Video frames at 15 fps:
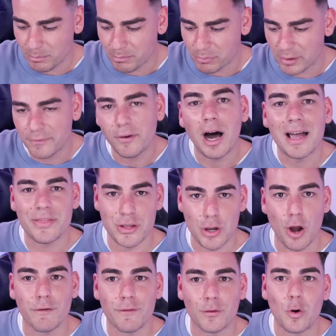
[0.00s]
provide the
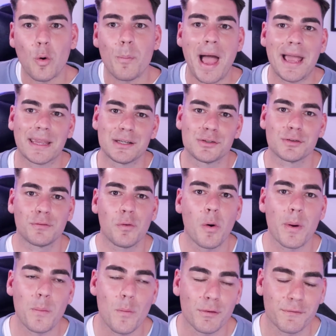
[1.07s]
overall package of what
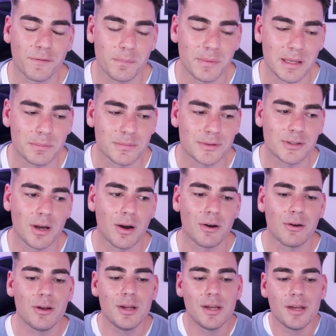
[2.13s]
we want from him.
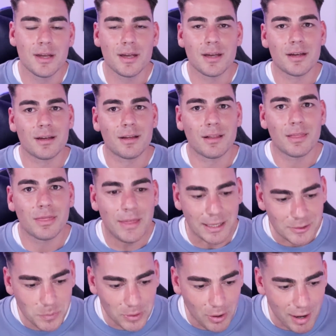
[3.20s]
So
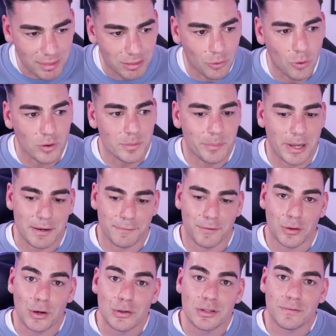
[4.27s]
that's what I thought. But for
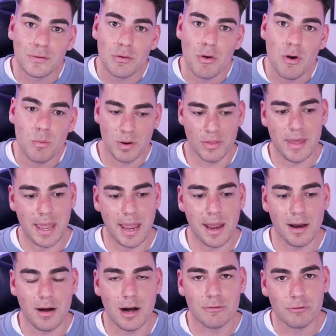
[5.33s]
those of you who were
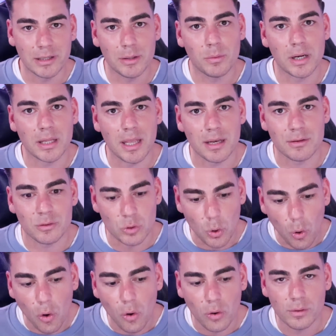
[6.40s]
there, I really want to get
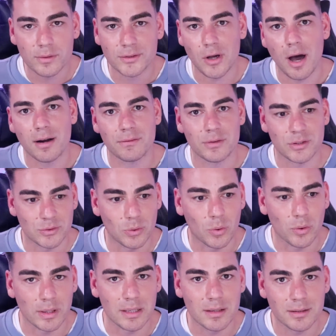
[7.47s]
your side of the
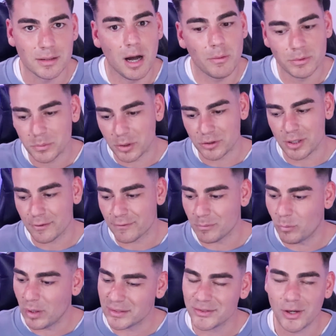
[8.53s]
story, because I was watching
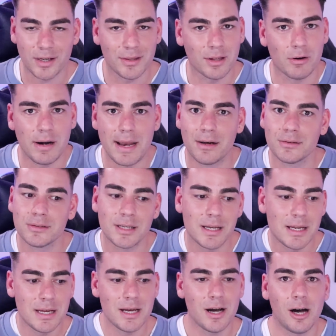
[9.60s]
from one side of the ground.
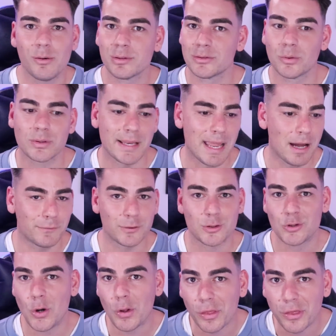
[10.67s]
I was looking out for
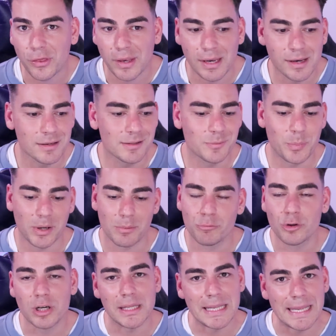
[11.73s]
certain things, but I'm
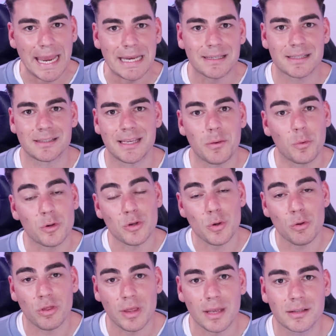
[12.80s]
really keen to see what
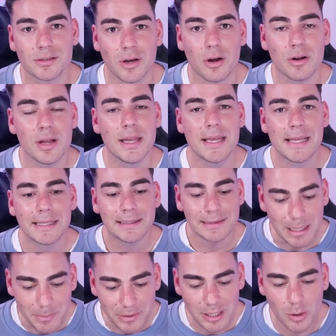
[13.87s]
you think. So
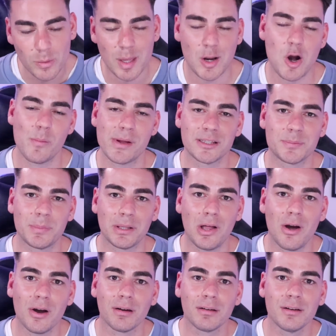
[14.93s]
let me know in the comments
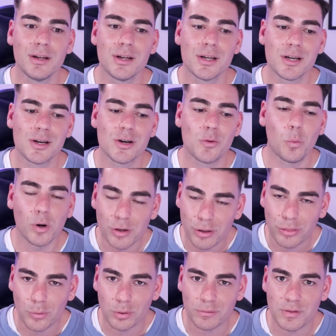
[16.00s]
below what you
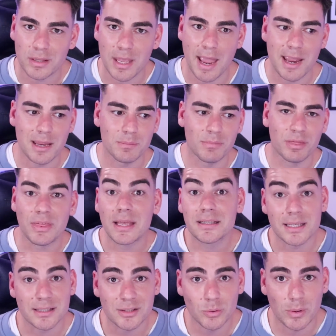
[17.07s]
thought of the game, things
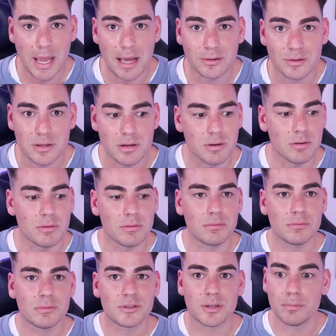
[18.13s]
that stood out to
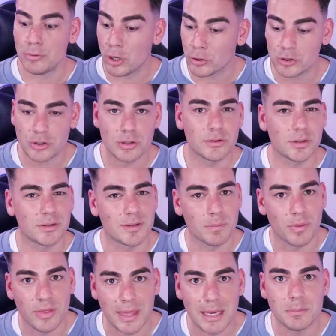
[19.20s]
you, some notions and some
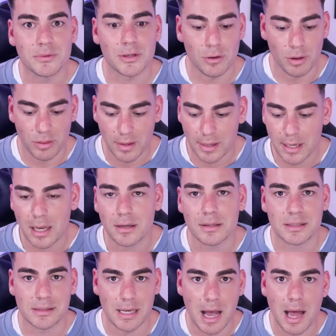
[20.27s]
themes that you think are going to
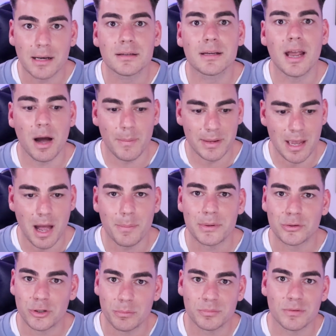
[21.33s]
start coming up
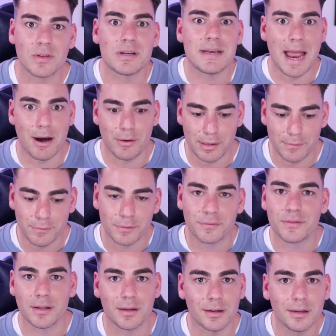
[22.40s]
in terms of the narrative
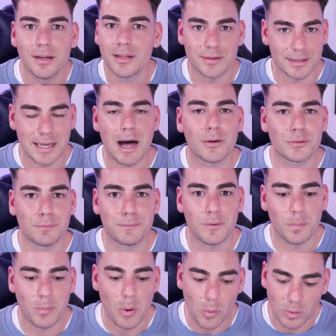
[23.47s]
of the Carlton
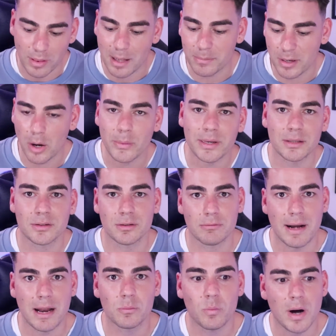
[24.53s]
Football Club going into
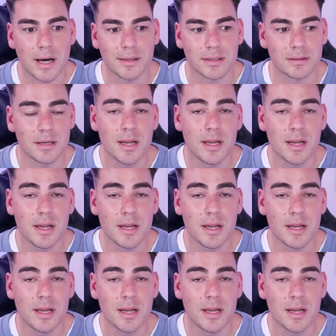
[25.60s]
round one,